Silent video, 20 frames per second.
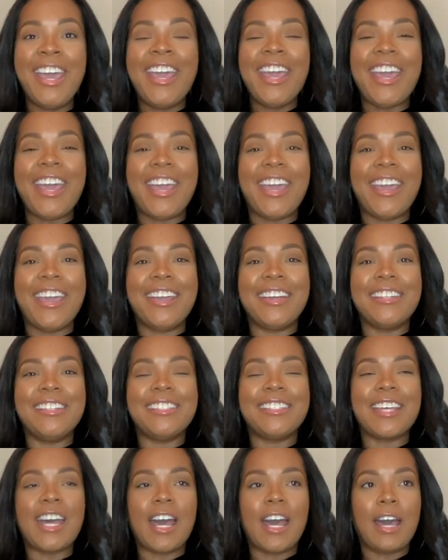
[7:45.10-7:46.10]

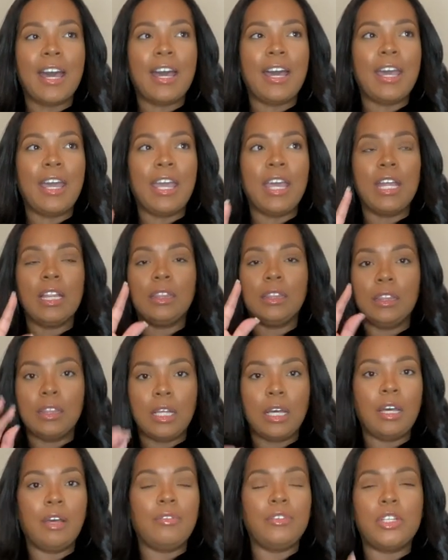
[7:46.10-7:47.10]
And I
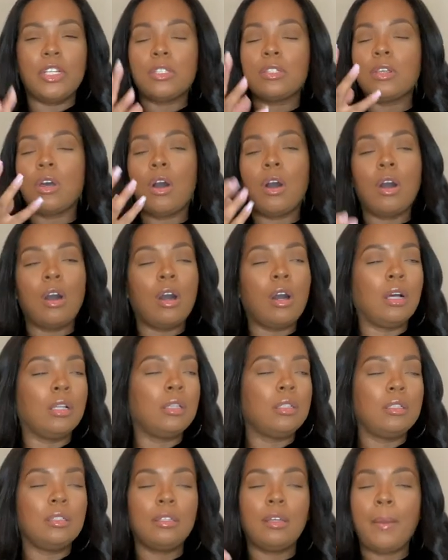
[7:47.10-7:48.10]
love just
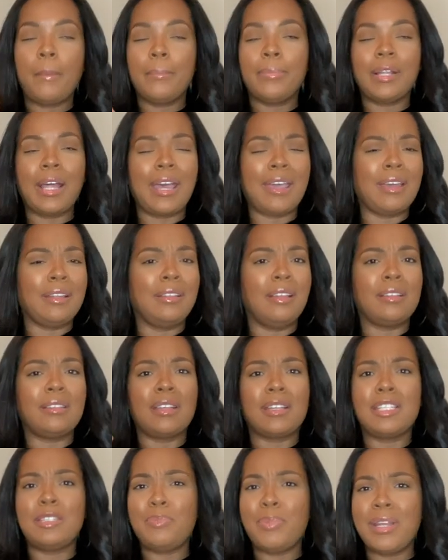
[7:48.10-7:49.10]
all black. It looks
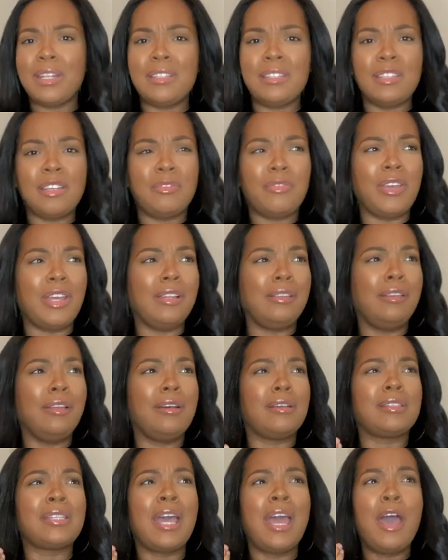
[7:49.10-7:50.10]
expensive. It
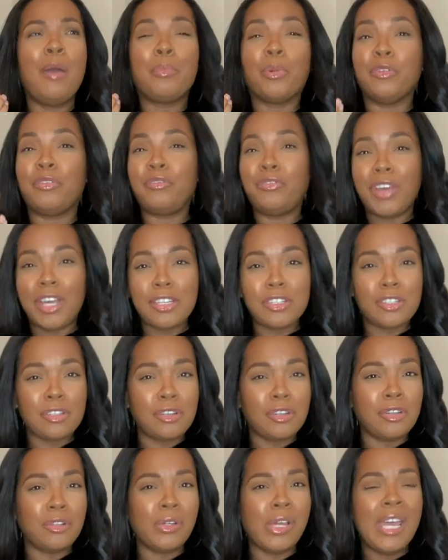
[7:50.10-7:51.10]
looks
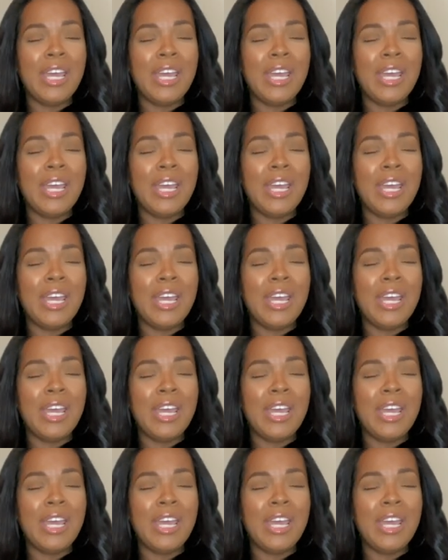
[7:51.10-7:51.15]
professional.